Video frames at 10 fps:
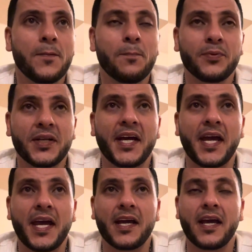
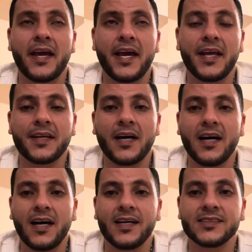playing in
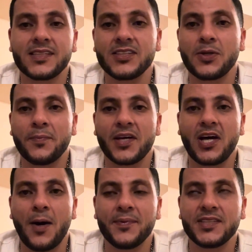such a big
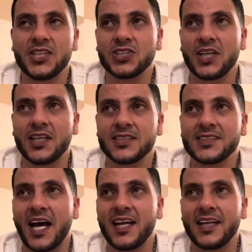competition. It's
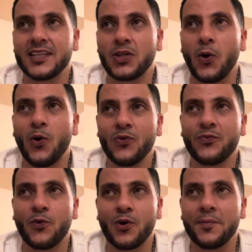not like the old
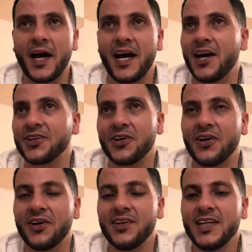format at
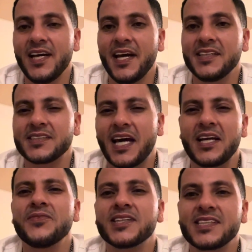all. It's kind
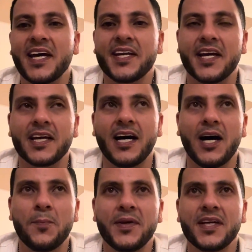of exciting,
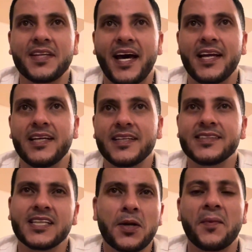being that it
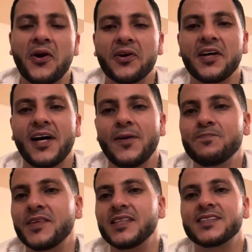is in America. I
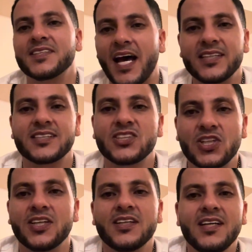mean, it's not such
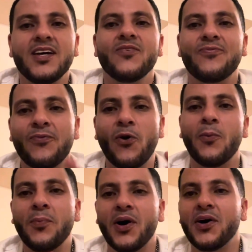a
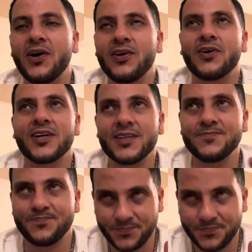football, or